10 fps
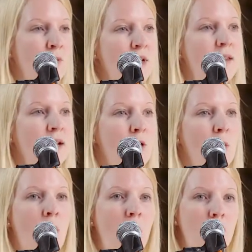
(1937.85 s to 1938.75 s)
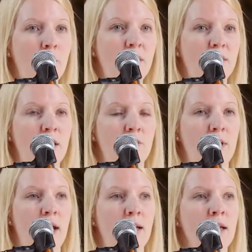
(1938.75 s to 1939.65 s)
take the Lego apart, put it back together
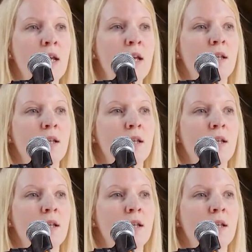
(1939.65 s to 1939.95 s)
again.